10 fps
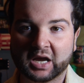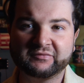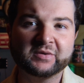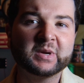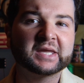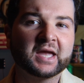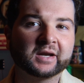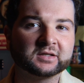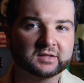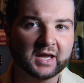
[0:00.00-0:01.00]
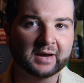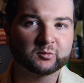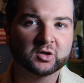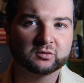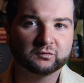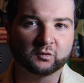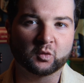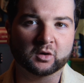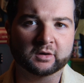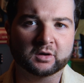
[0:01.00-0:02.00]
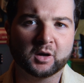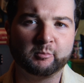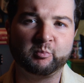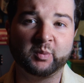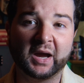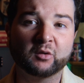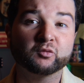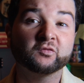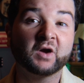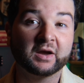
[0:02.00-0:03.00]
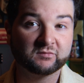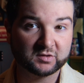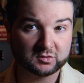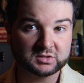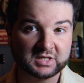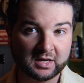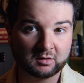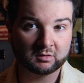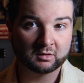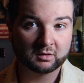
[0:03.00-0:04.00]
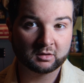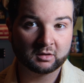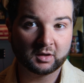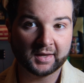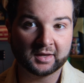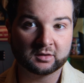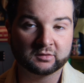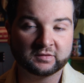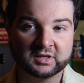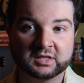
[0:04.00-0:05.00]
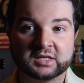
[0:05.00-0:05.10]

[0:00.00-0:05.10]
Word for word: I've had my Canon camera for about five years now, and the